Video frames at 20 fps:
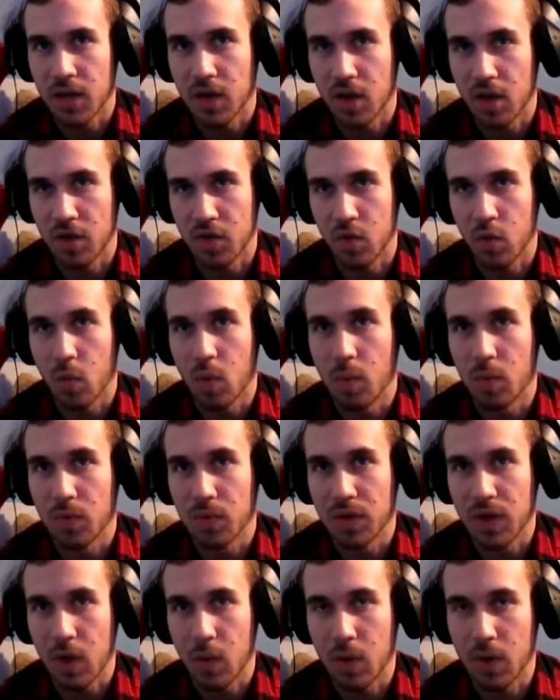And uh, also one
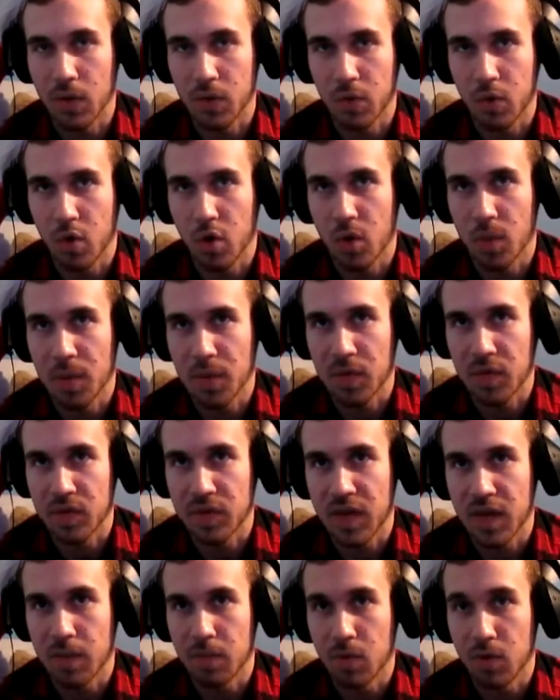more thing I want to throw about
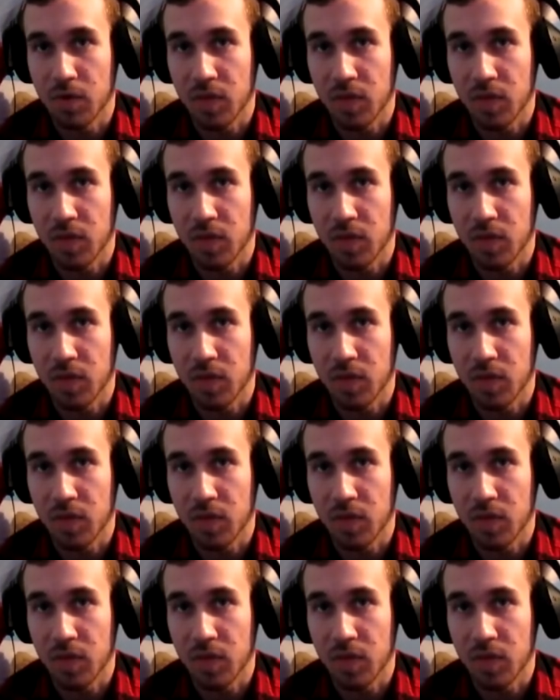this game